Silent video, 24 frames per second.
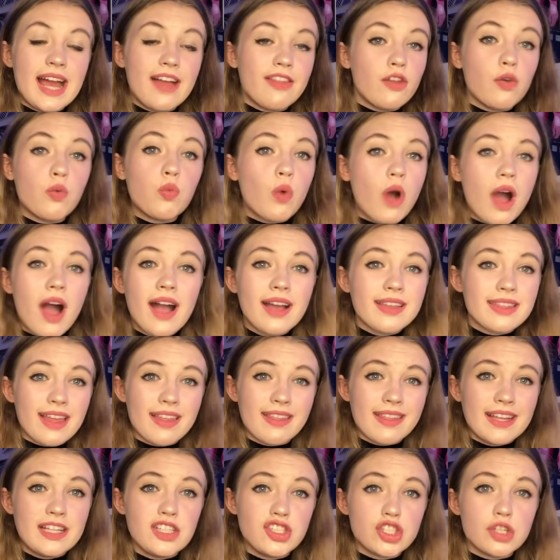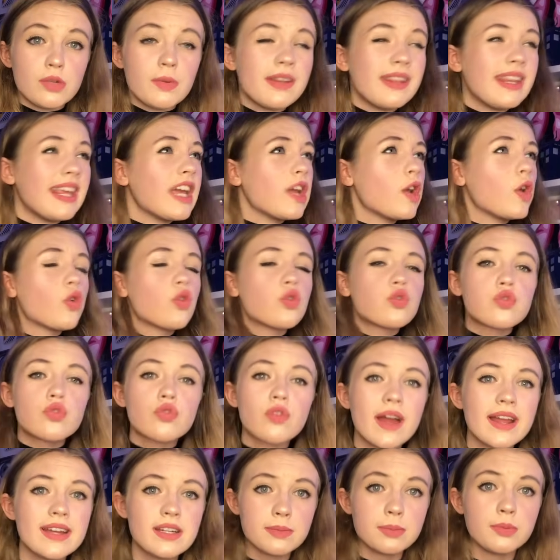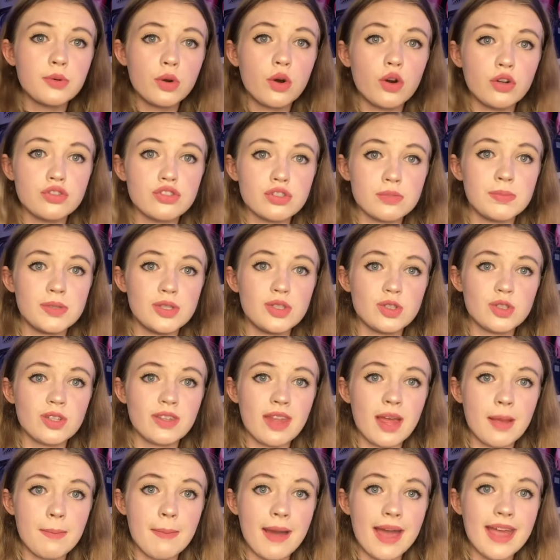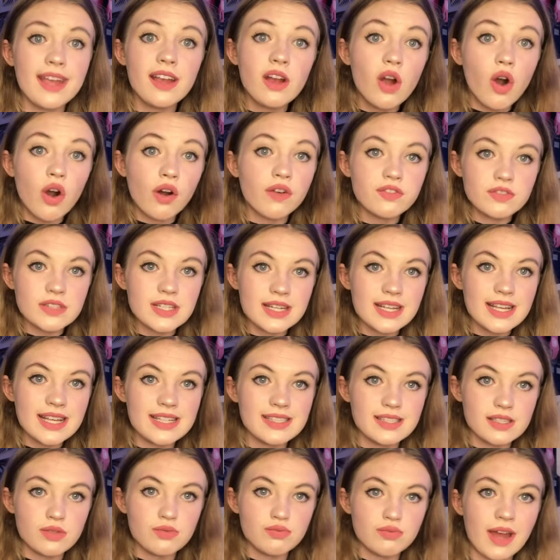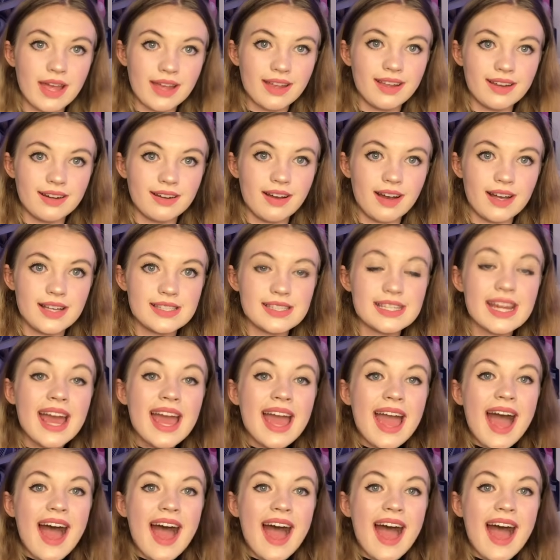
and the work that they do and the incredible contribution they make often isn't recognised.